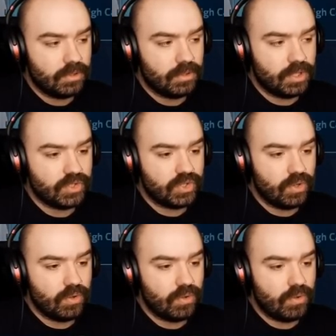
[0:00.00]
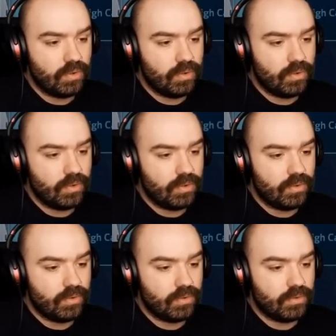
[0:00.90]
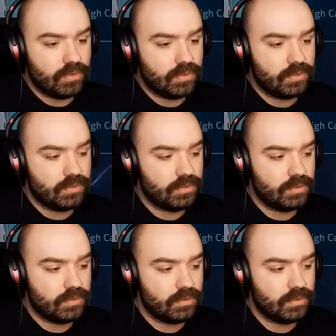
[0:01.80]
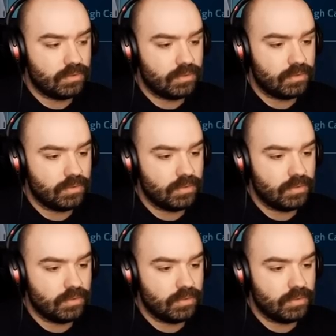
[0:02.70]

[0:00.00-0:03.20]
Let's go. Acquired.